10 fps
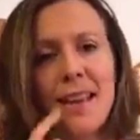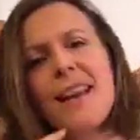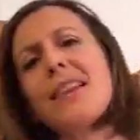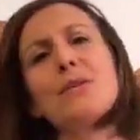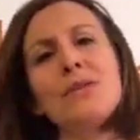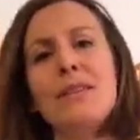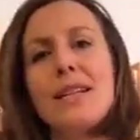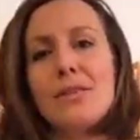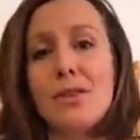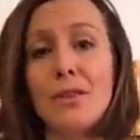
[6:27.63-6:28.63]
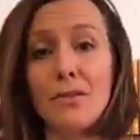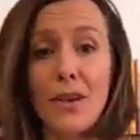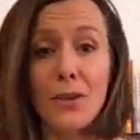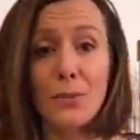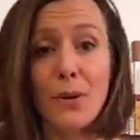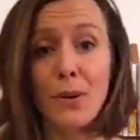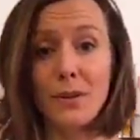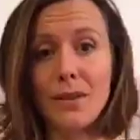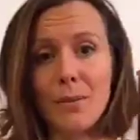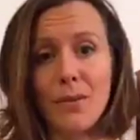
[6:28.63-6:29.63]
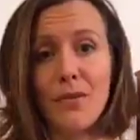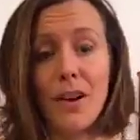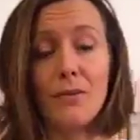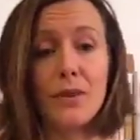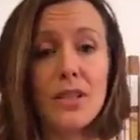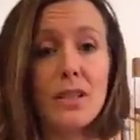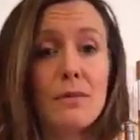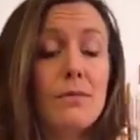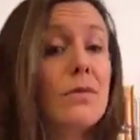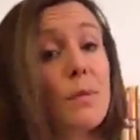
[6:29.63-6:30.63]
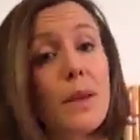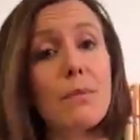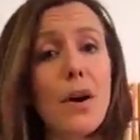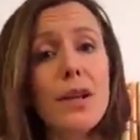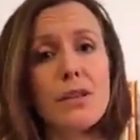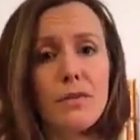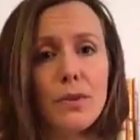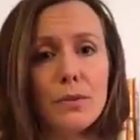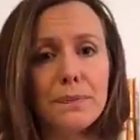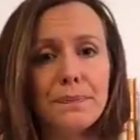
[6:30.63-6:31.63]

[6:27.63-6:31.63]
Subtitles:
And that also leads on to the final point, number 5, which is to be mindful,